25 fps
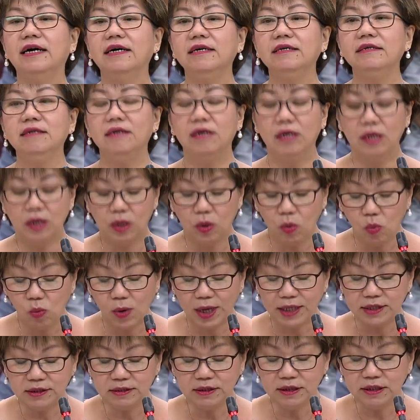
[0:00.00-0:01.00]
are:
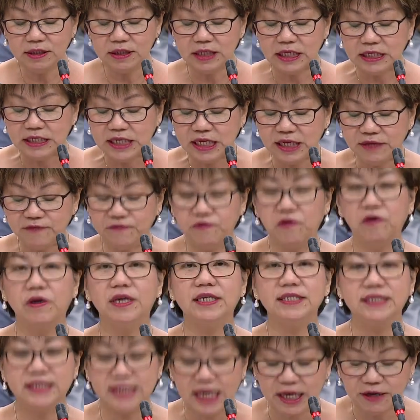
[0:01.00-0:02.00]
1, the need for
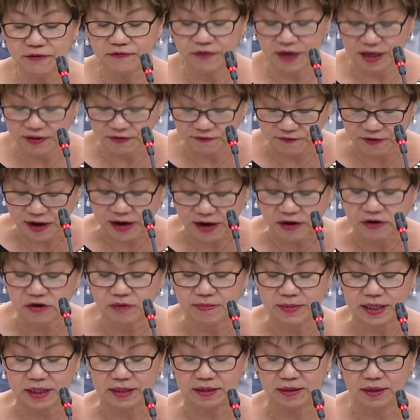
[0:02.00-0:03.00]
a safe
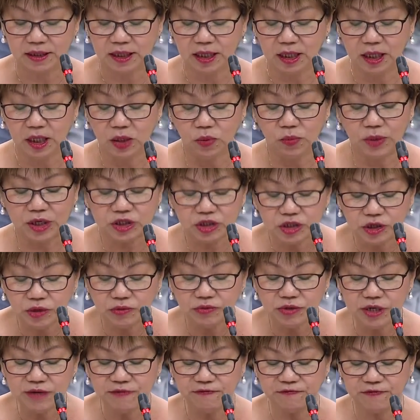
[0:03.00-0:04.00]
environment where
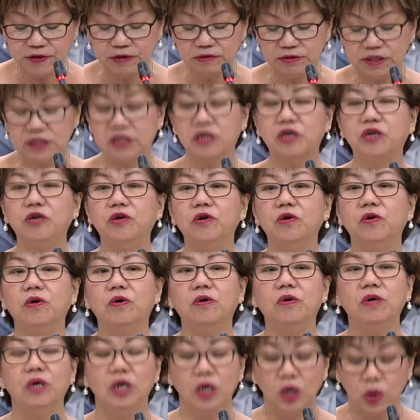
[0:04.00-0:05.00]
children feel
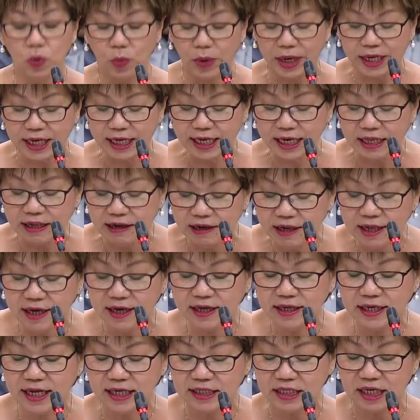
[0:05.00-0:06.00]
secure, where they can
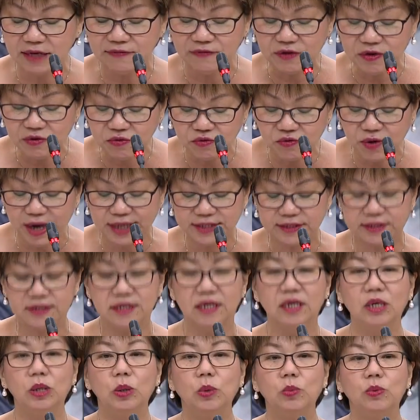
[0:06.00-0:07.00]
learn and even
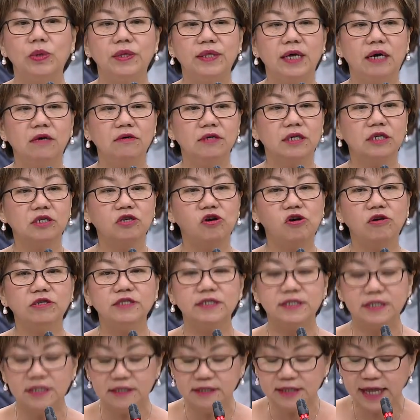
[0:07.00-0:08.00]
rest without a
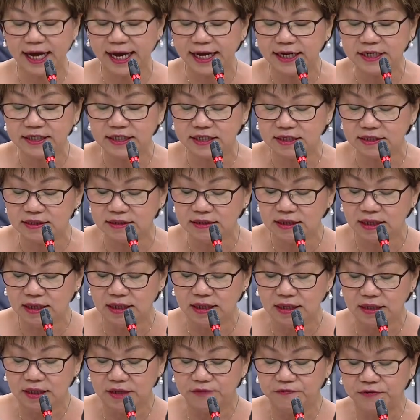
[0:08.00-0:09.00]
constant heightened
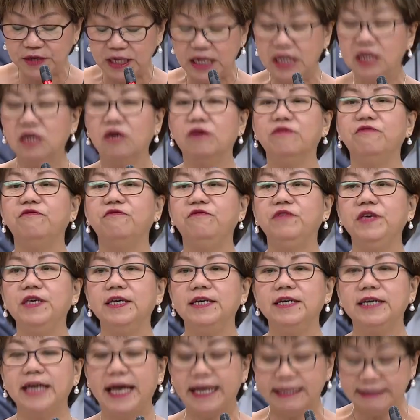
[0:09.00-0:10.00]
feeling of
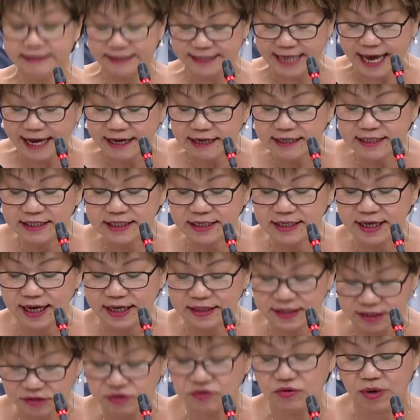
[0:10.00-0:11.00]
fear, anxiety
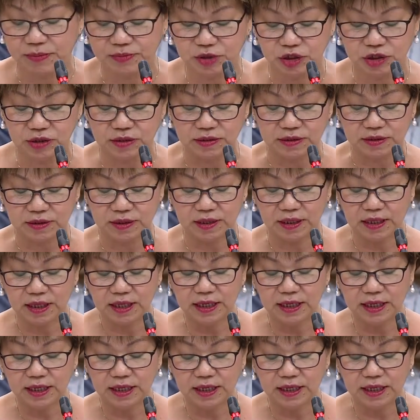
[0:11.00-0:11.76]
and disruption.